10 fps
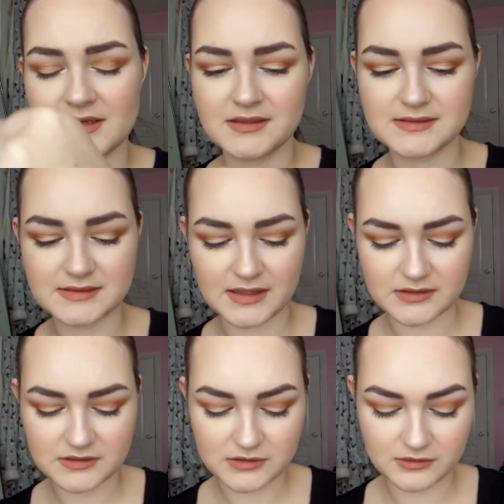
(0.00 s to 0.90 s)

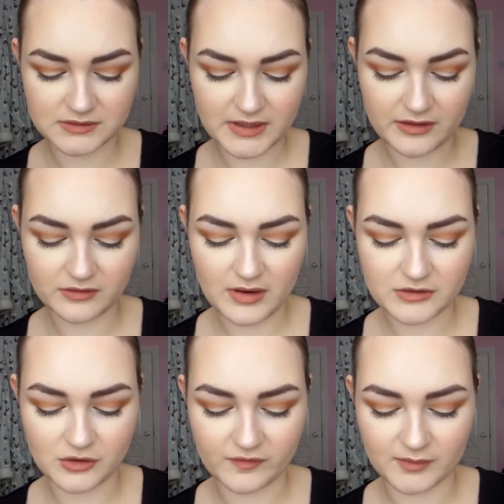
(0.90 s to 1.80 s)
skin tones. I thought I'd
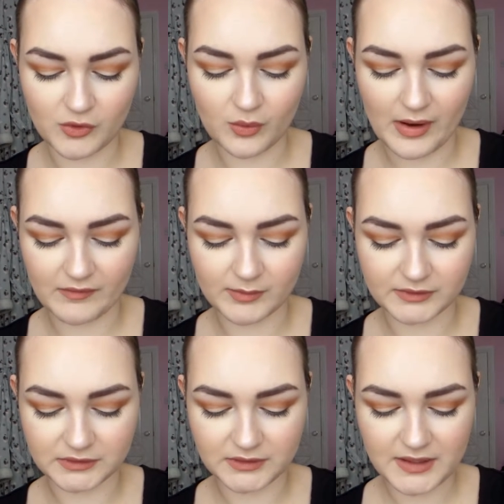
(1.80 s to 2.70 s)
go for the more
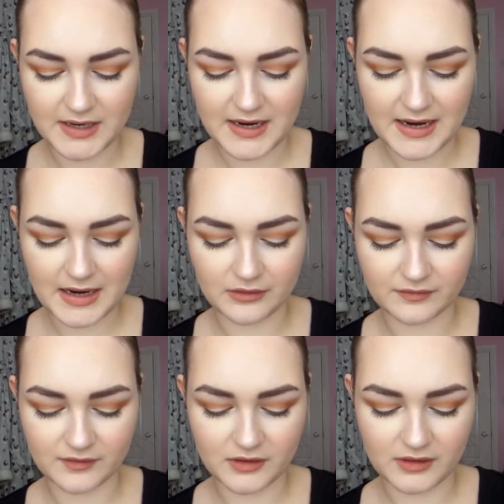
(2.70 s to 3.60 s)
wearable out of
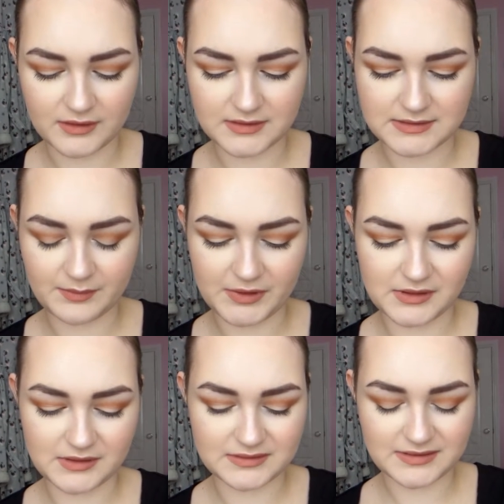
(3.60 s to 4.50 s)
the colours
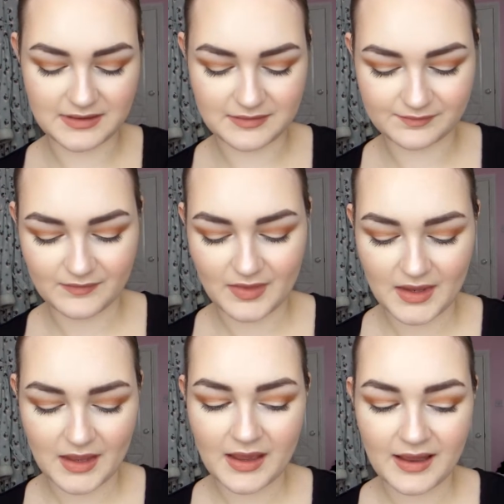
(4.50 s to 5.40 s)
because,
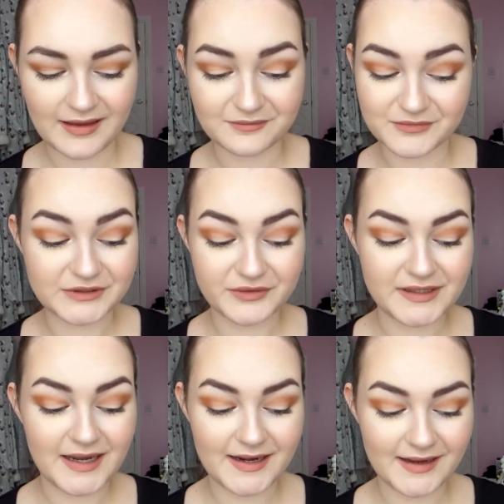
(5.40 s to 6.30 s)
well, green
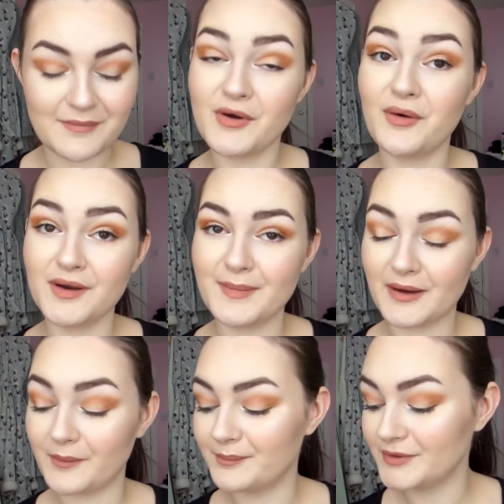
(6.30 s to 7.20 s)
highlight I'm not all
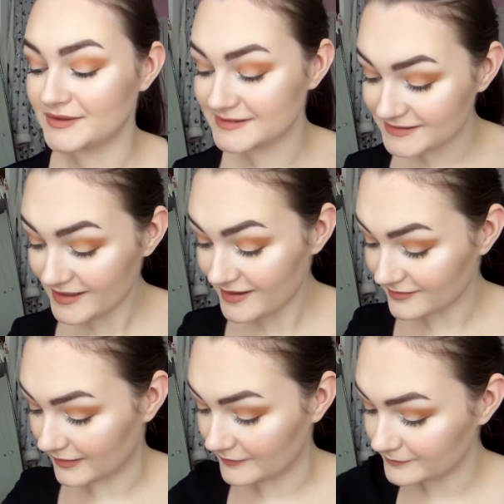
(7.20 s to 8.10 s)
about. But saying
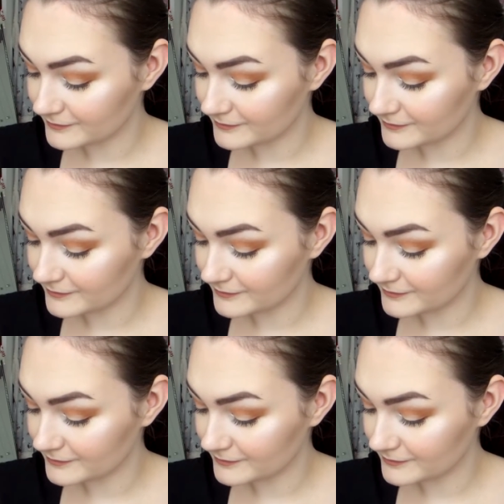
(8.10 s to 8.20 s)
that,